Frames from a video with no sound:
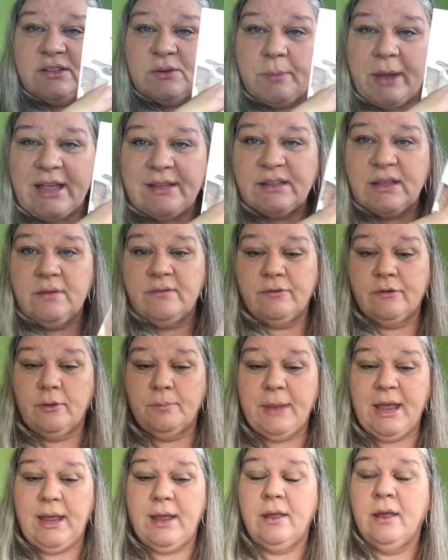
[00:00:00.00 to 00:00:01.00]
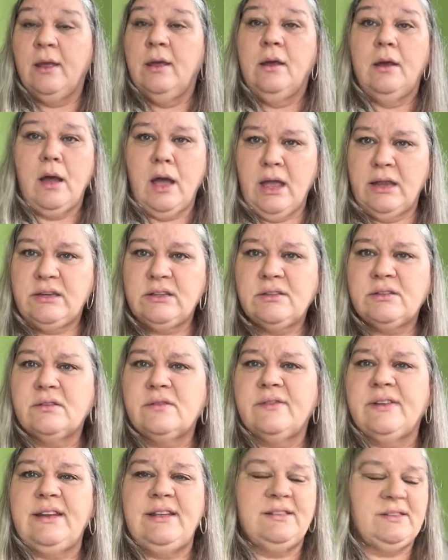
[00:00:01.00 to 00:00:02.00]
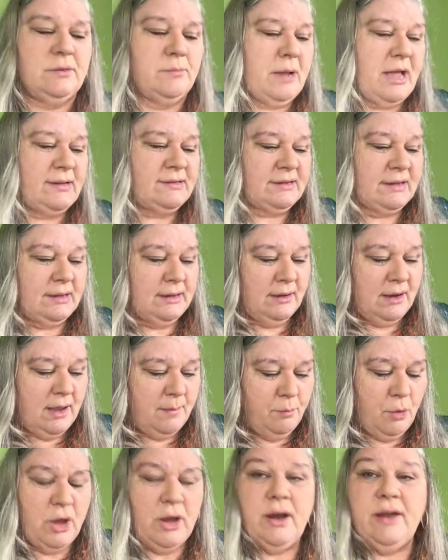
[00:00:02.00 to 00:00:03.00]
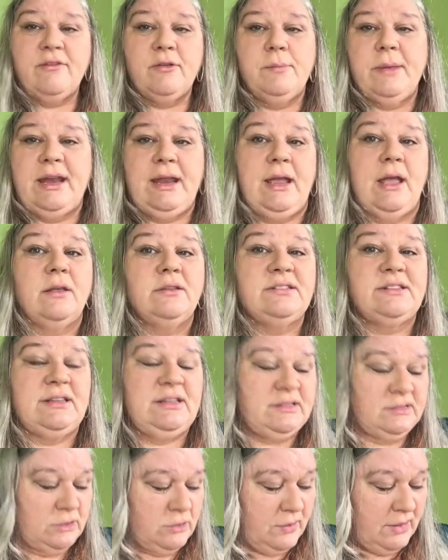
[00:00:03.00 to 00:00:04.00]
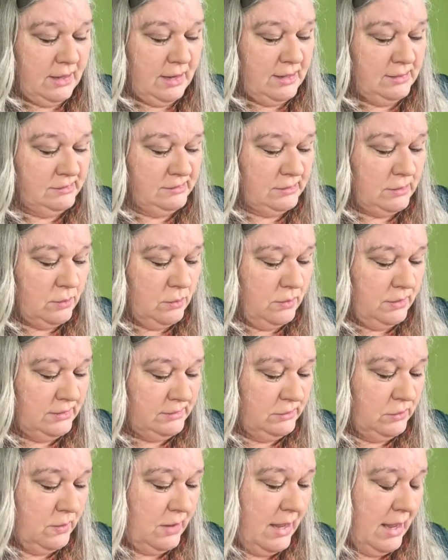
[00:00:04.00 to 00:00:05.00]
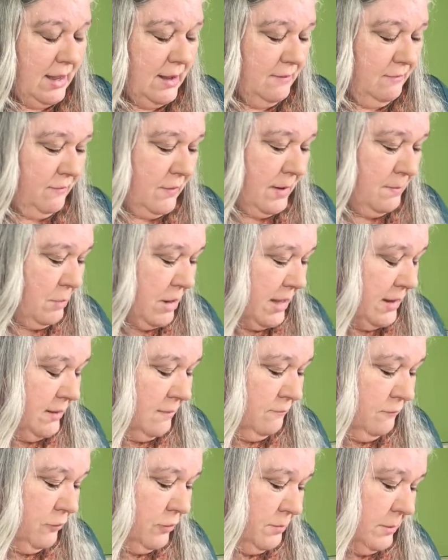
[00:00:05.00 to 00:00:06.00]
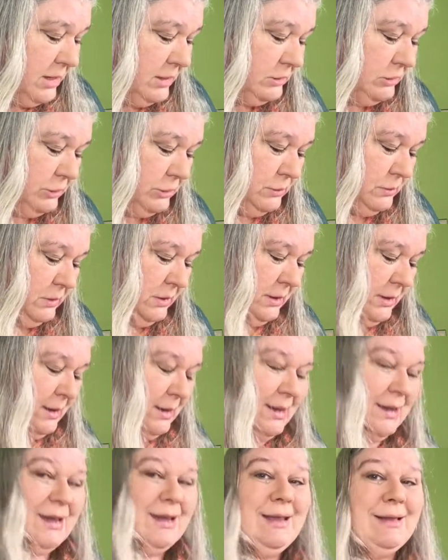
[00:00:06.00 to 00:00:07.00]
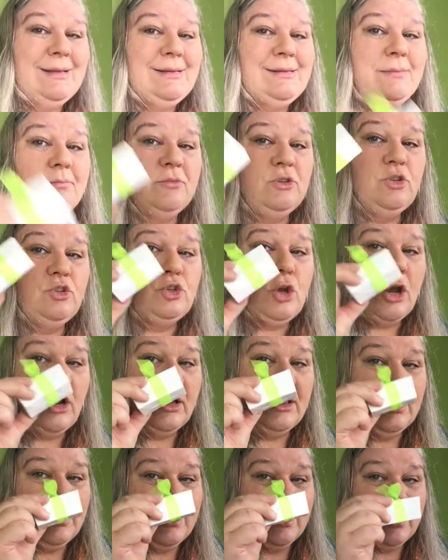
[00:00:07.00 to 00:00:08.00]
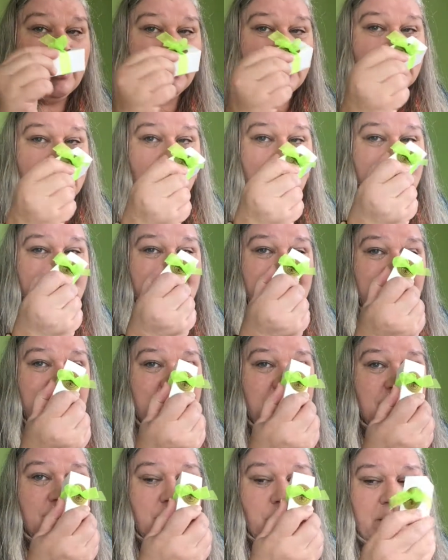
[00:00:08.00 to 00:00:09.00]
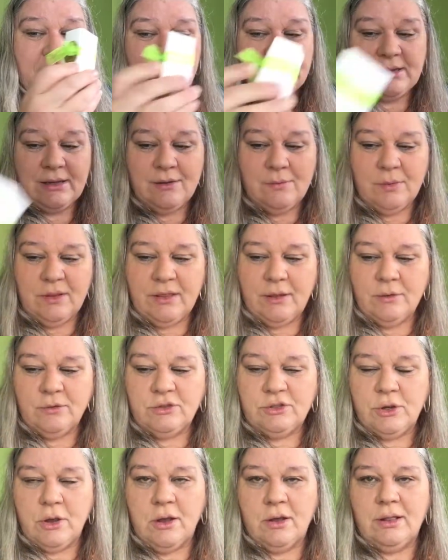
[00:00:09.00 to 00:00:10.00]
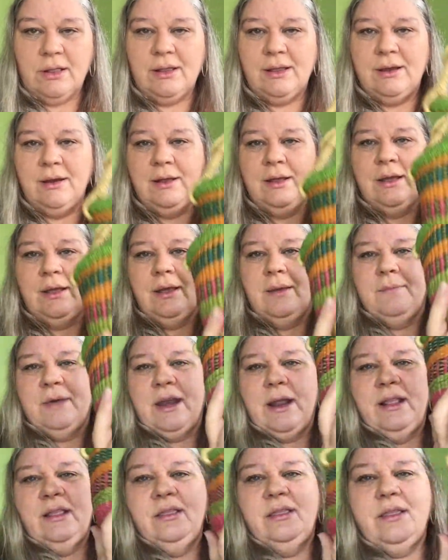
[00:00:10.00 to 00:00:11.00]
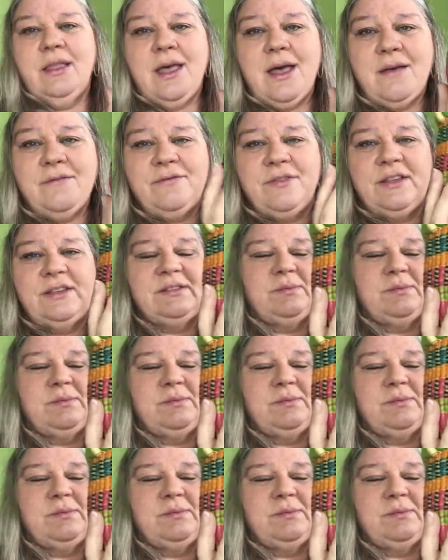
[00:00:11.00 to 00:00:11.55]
basket for me. I deserve an Easter basket. I bought everybody else Easter things, so it's okay if I buy them for me too. Chocolate, because what's an Easter basket without chocolate? But I love this